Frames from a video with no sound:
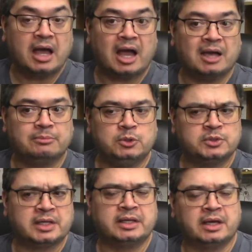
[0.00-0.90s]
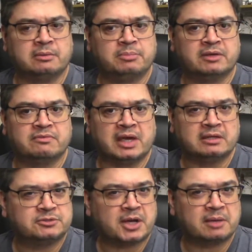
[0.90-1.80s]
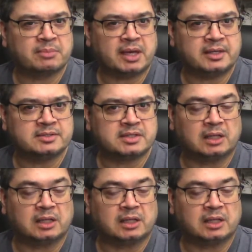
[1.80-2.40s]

I'm usually not a big fan of trackpads.